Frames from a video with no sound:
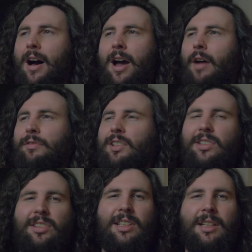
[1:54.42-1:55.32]
I often
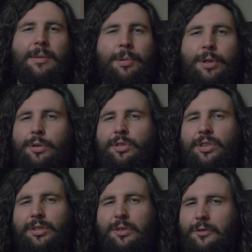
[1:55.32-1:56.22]
see
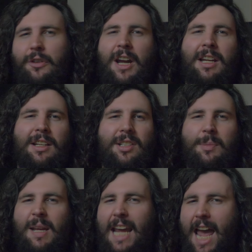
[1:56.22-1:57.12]
producers fighting to
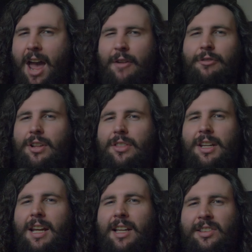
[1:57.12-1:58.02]
make
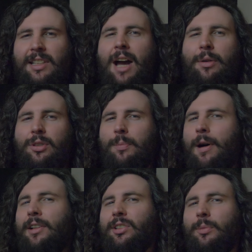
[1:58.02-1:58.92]
everything as loud as
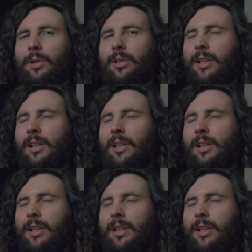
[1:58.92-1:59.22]
possible.